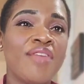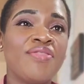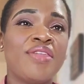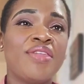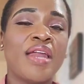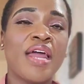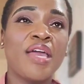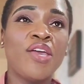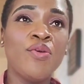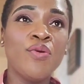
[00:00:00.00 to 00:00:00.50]

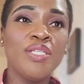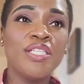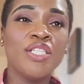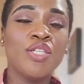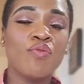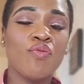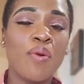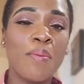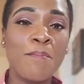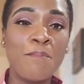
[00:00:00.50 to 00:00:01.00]
that I use as a
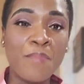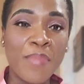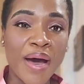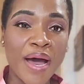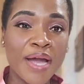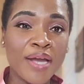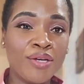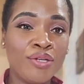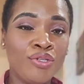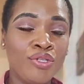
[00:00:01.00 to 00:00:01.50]

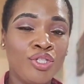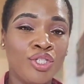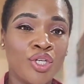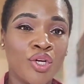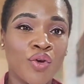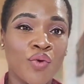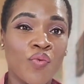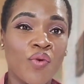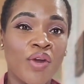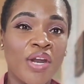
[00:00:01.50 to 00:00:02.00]

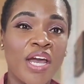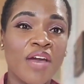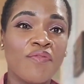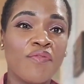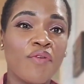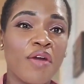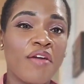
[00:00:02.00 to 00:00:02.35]
reminder whenever